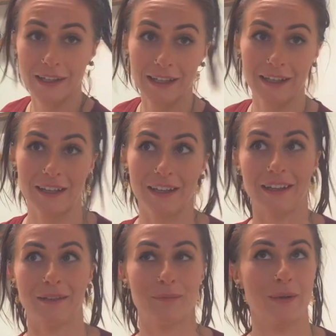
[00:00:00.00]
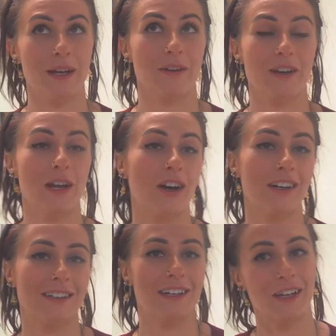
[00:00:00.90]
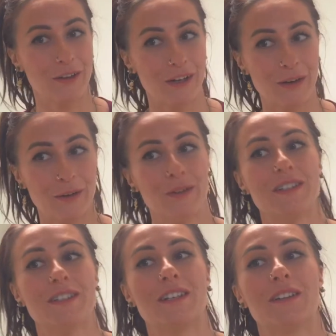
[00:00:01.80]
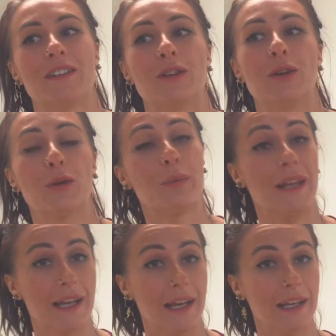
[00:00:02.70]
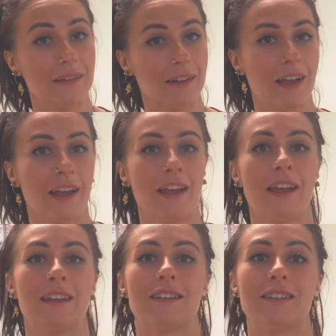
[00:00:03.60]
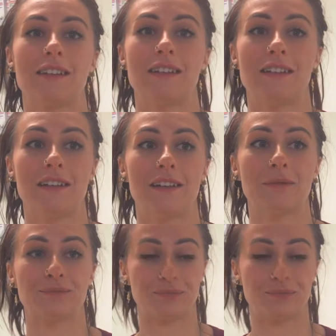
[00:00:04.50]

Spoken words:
lady in Barrie, Ontario. She is European. She